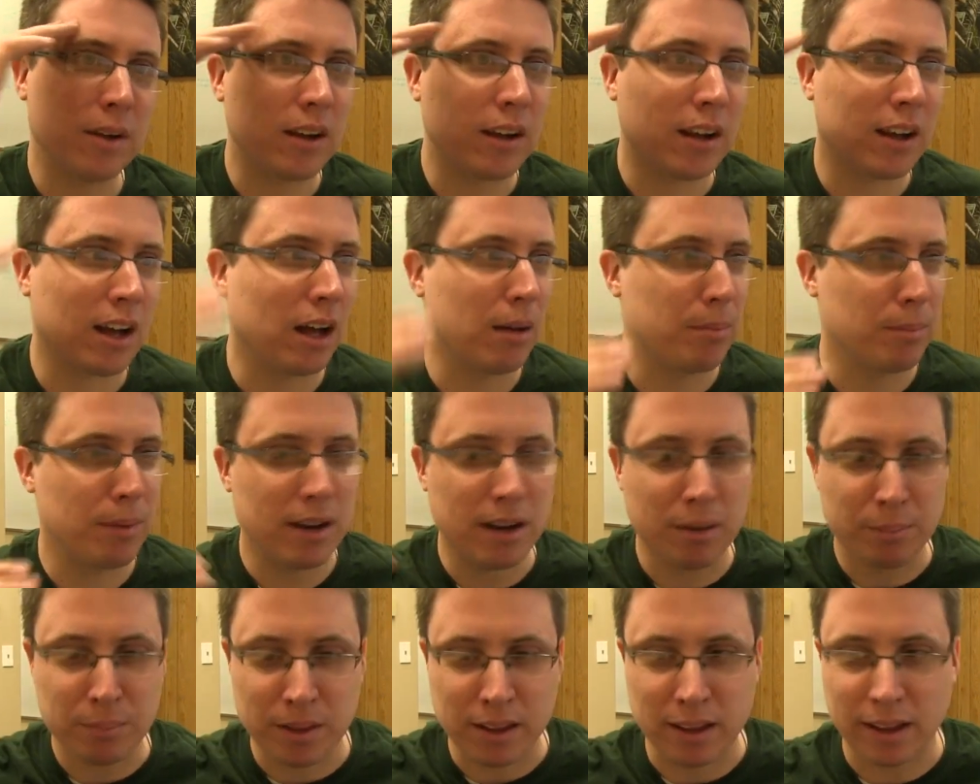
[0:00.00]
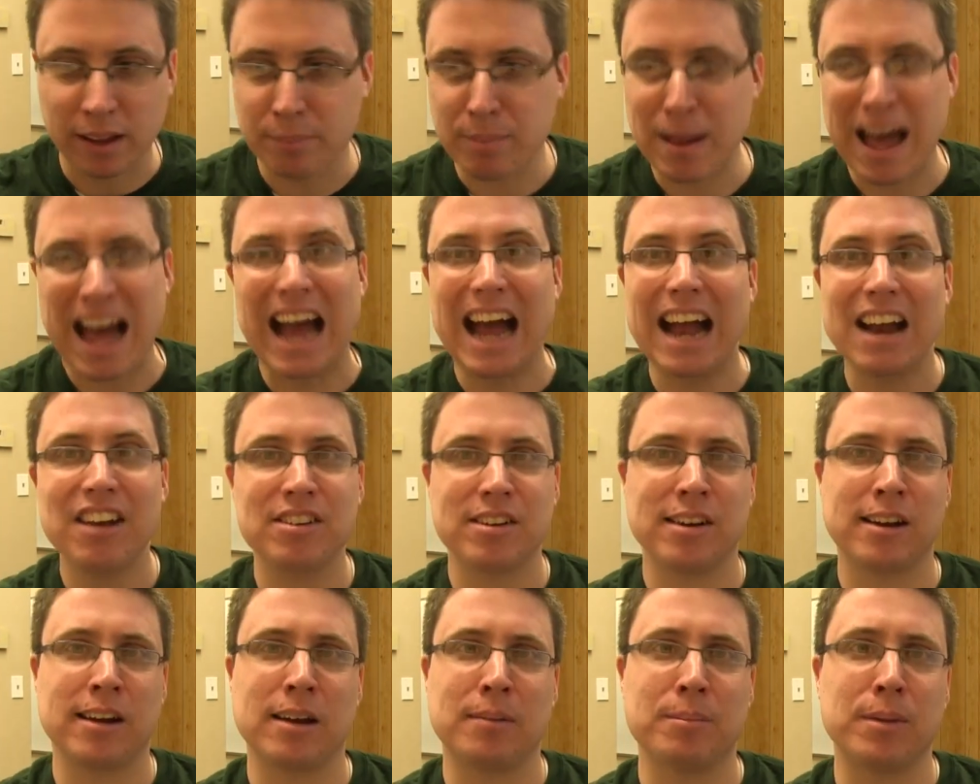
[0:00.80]
You can come in and be like
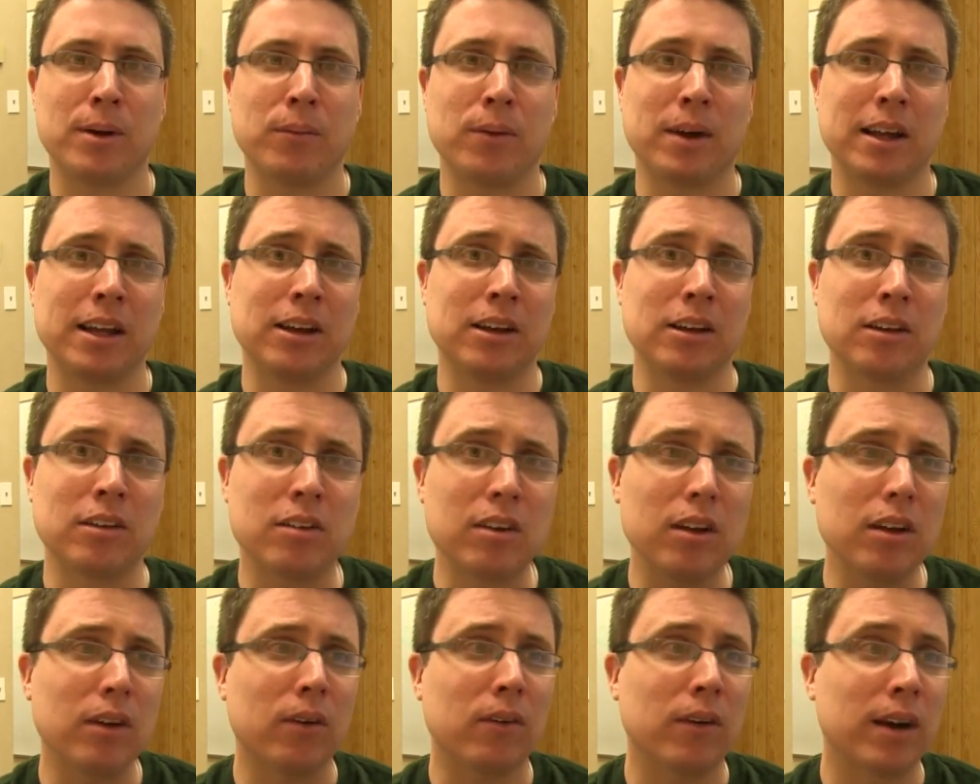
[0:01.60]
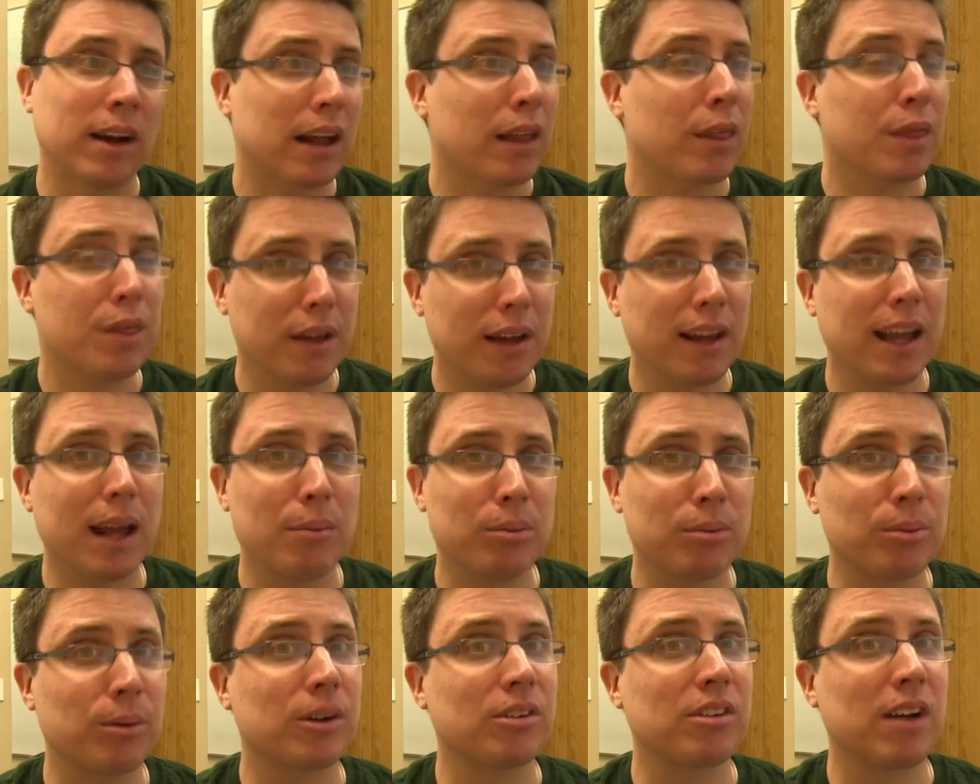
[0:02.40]
passionate about what you do, and I think
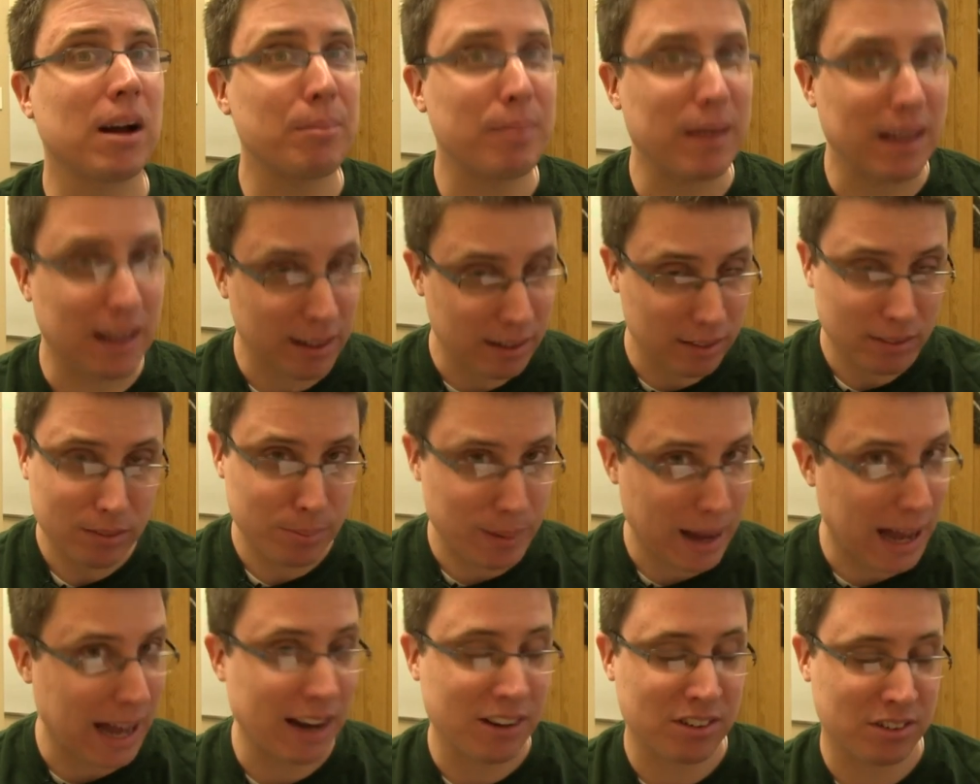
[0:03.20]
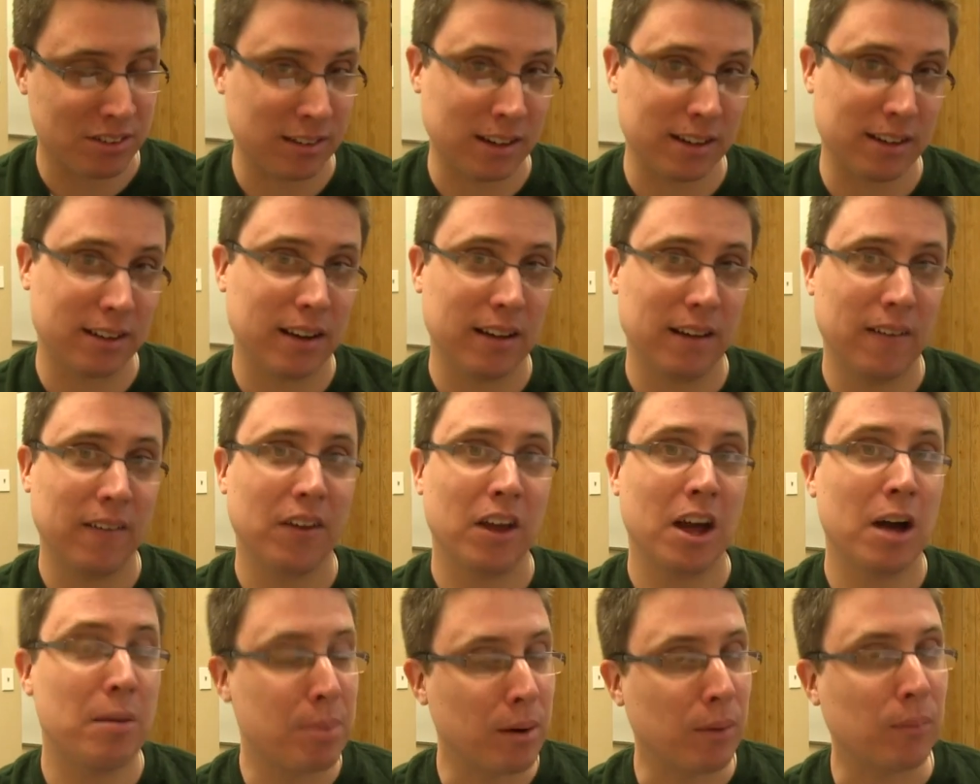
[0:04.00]
Games Workshop is passionate
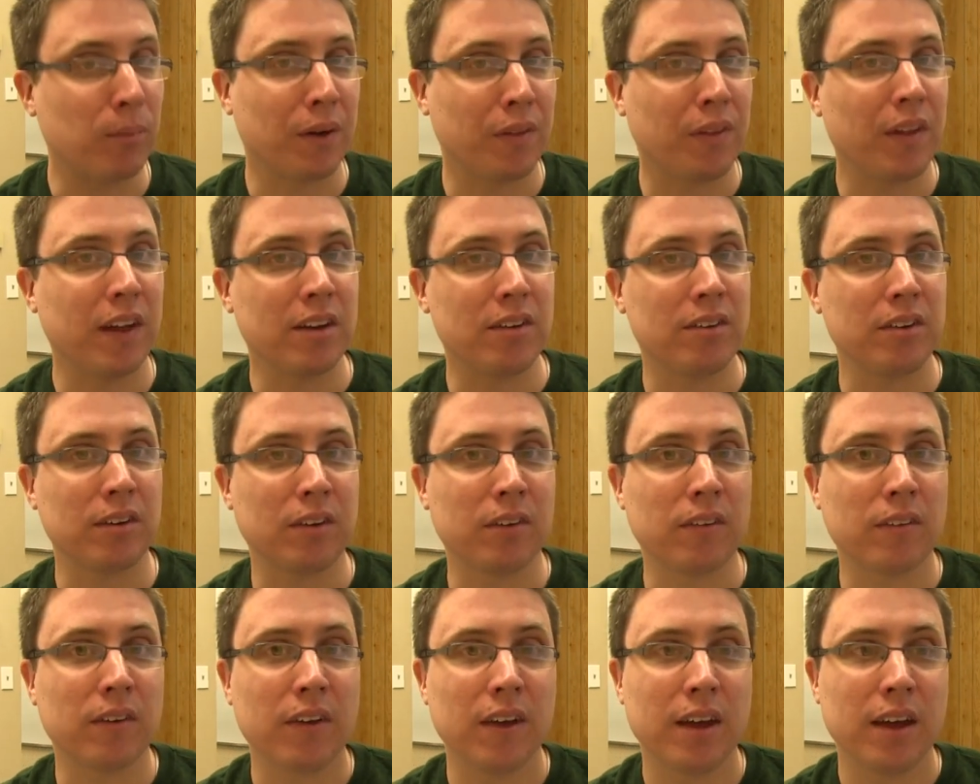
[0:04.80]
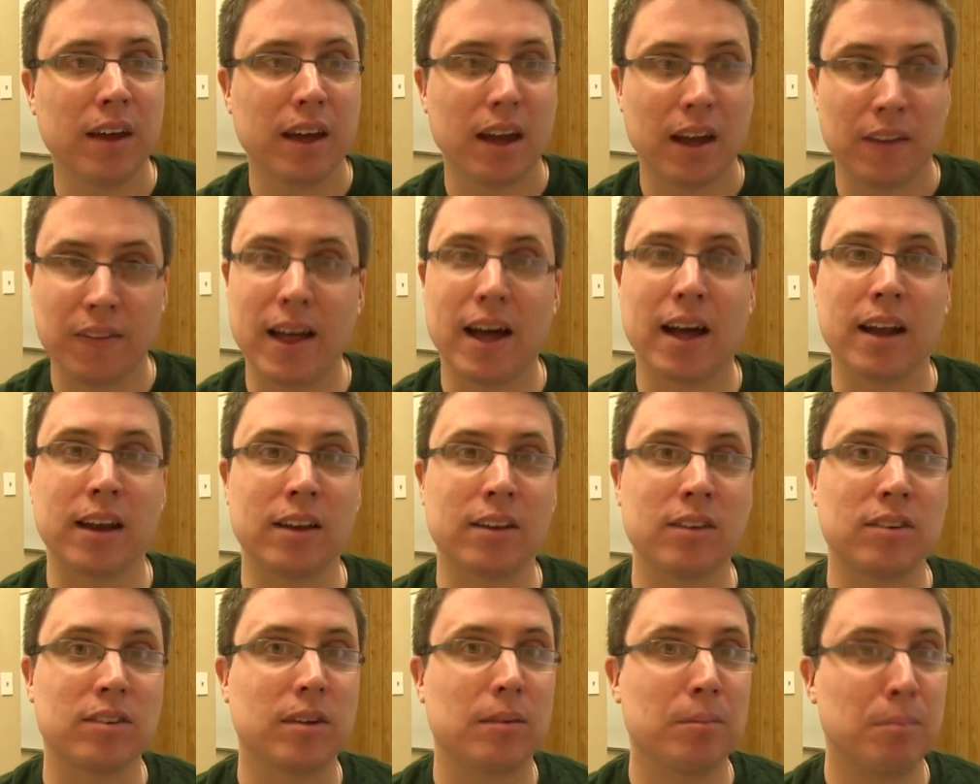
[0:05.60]
about what they do, and that
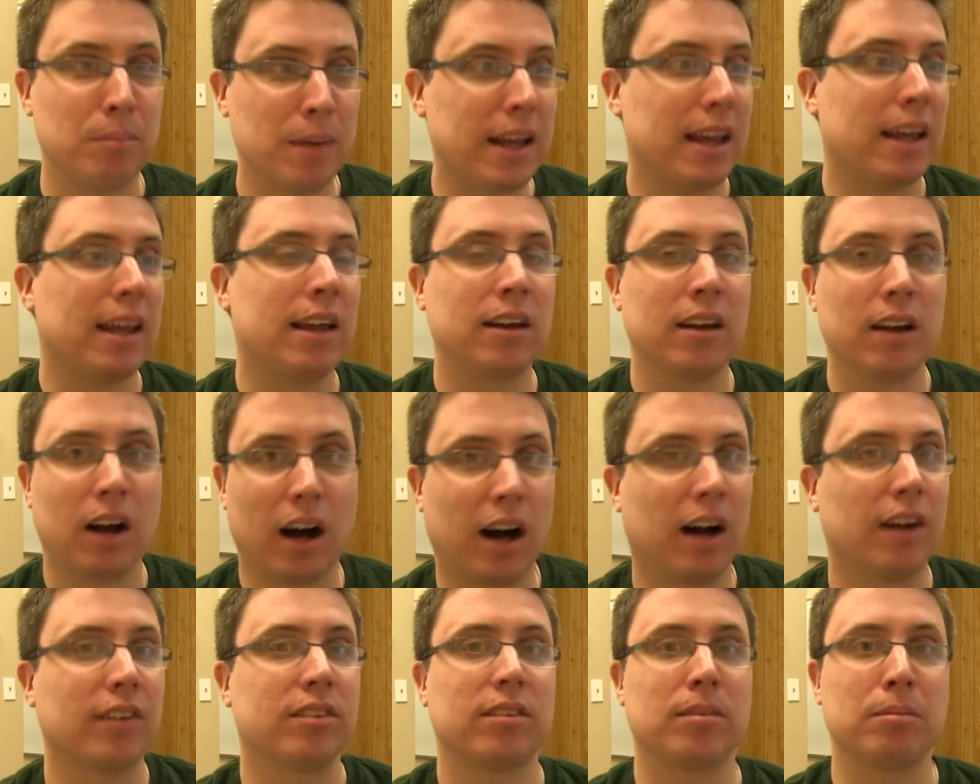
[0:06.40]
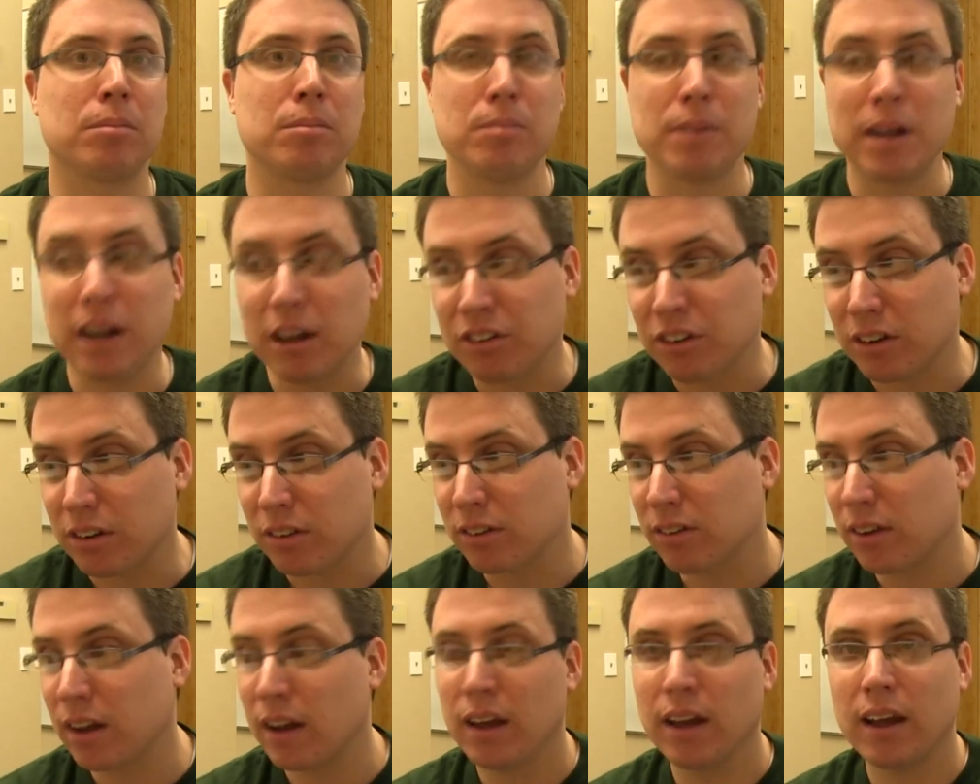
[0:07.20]
is making awesome
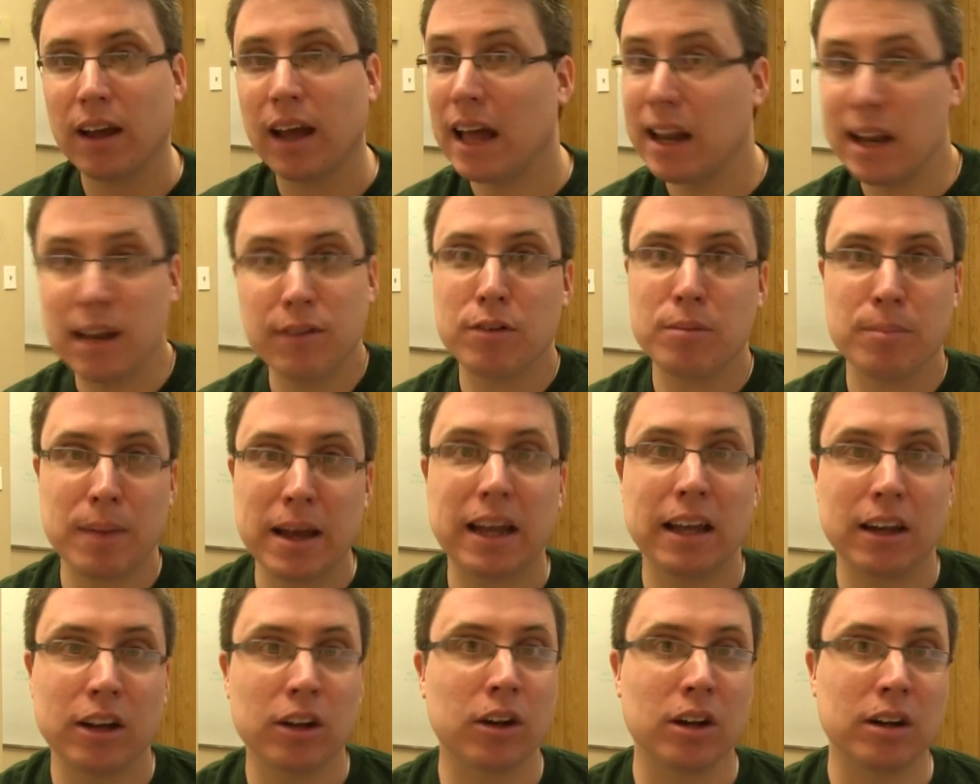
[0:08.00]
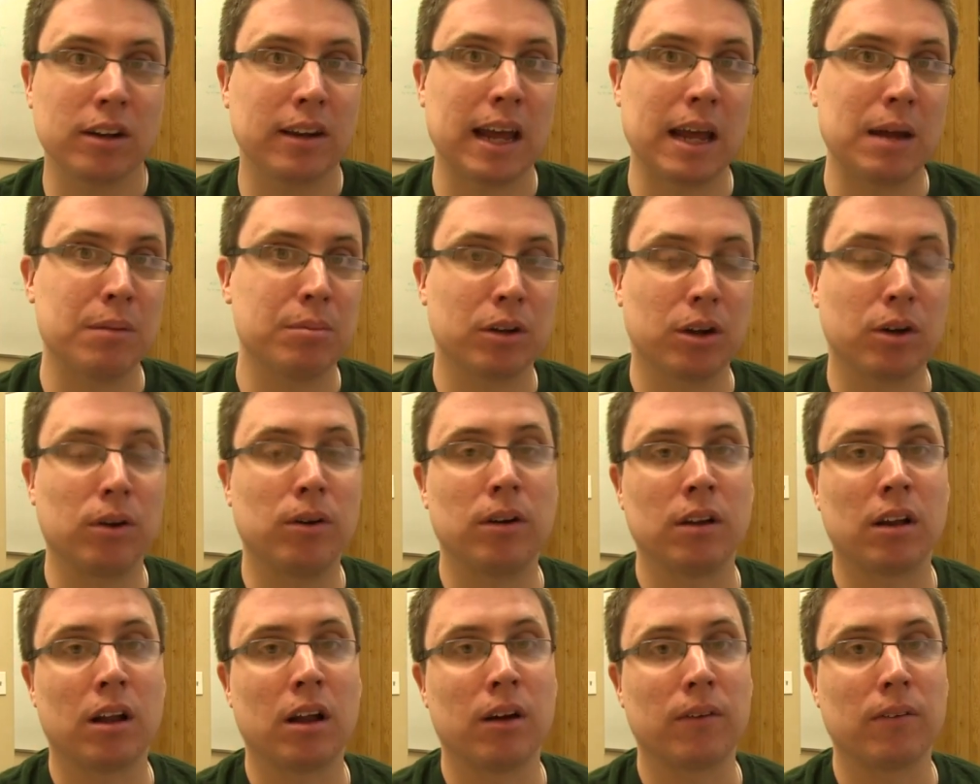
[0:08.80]
miniatures, and even making a good game to
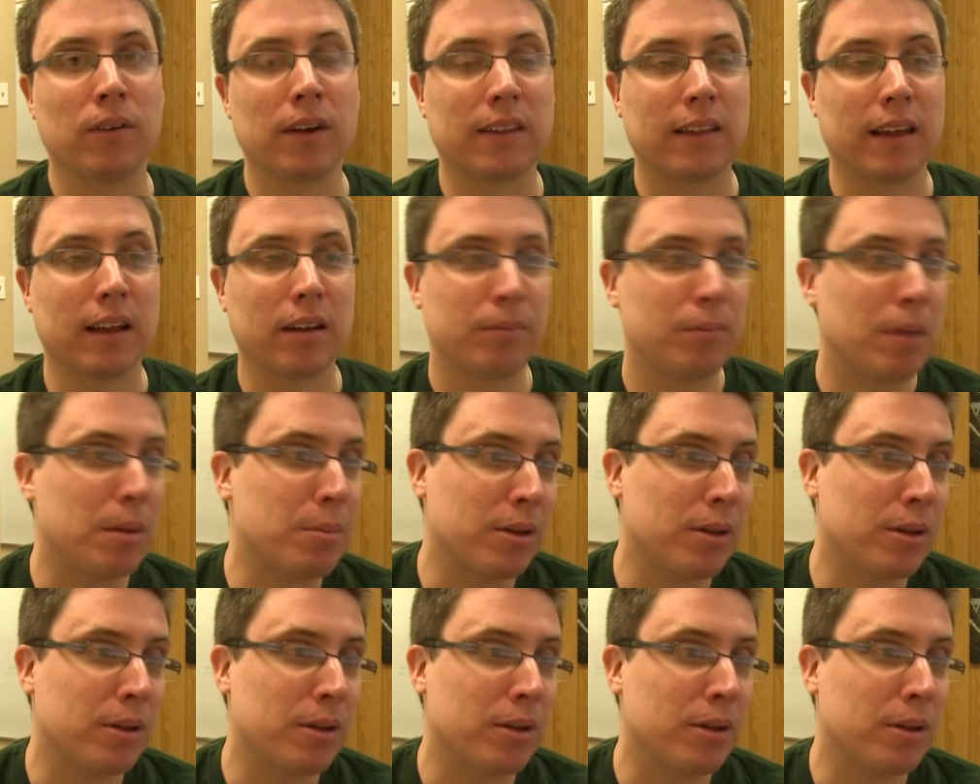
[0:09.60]
go along with it.